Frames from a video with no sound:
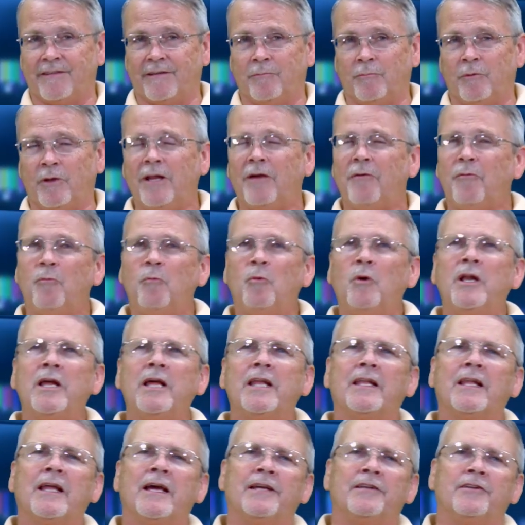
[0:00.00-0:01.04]
What
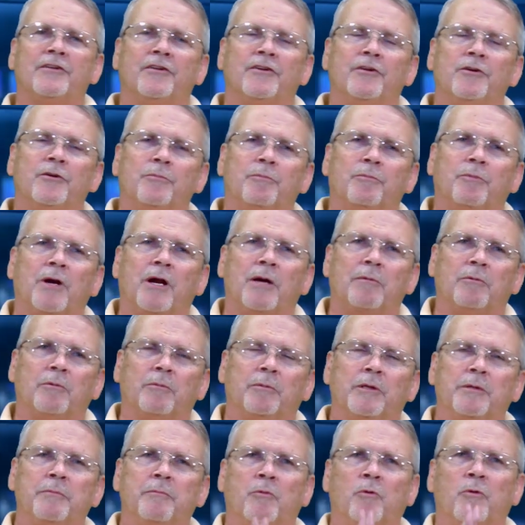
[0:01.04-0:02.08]
I'd like to do,
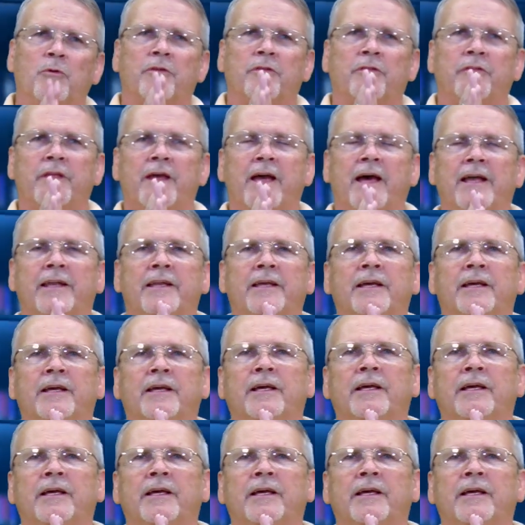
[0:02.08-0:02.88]
probably more than that,